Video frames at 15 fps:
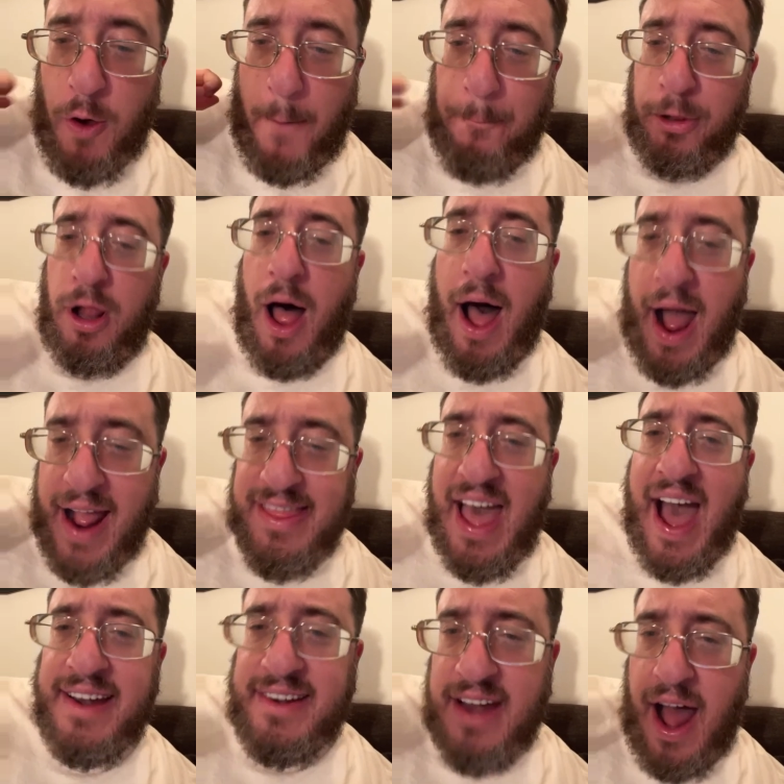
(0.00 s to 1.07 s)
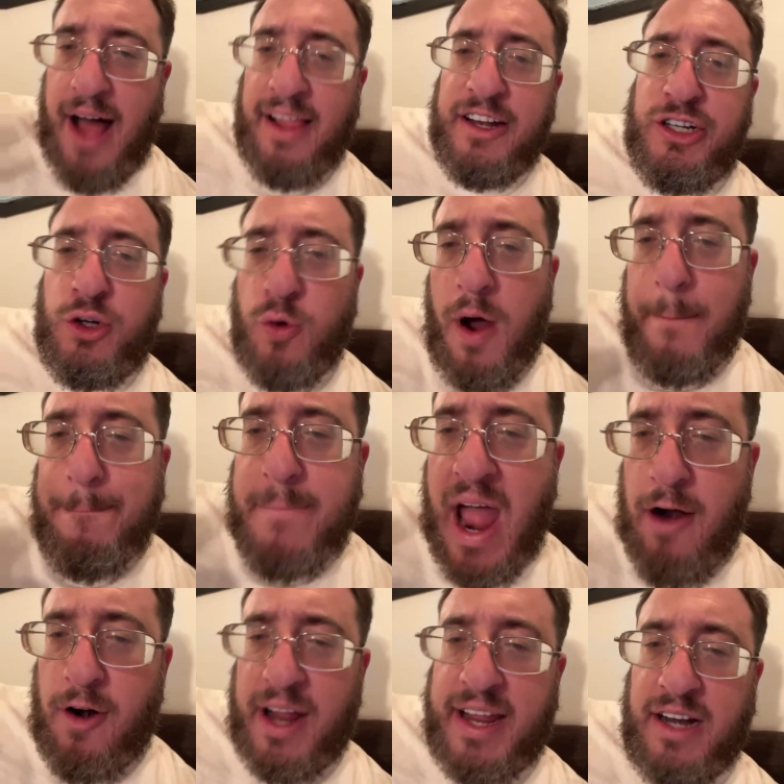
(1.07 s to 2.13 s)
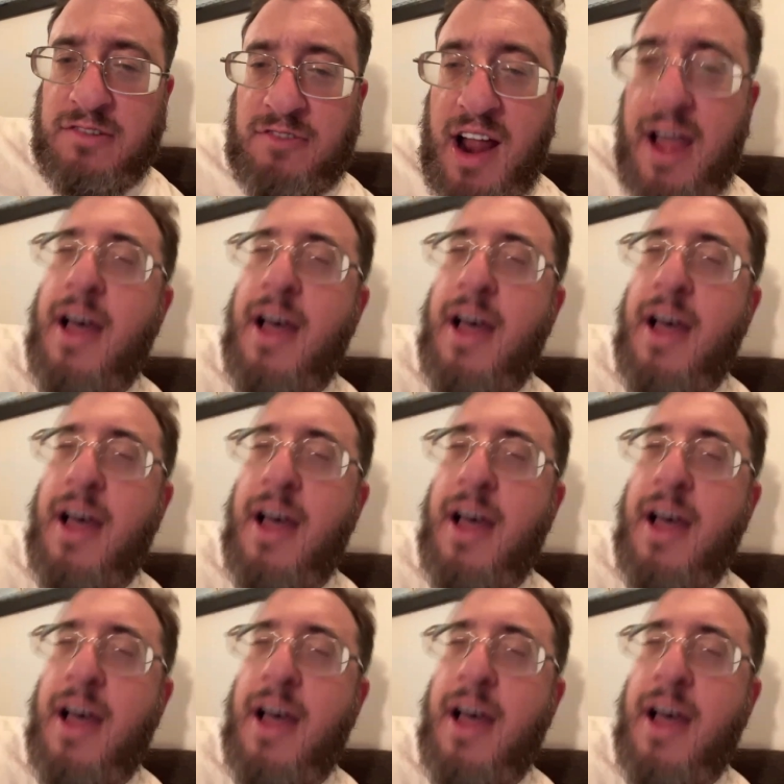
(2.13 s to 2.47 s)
apply that knowledge to American?